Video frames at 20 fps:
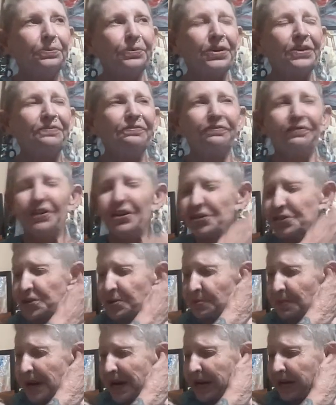
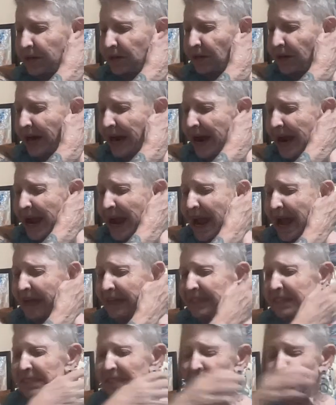refrigerator. I
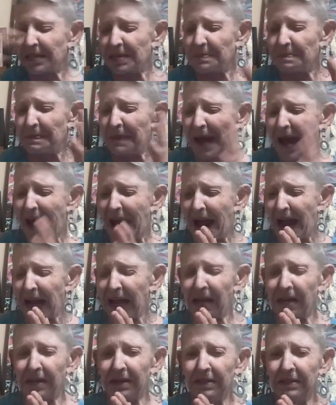had it in the
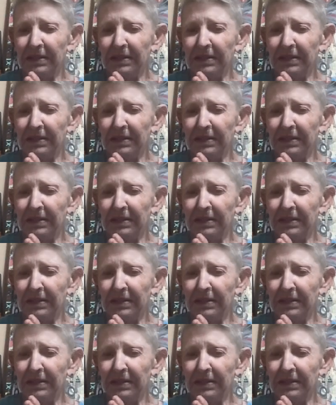back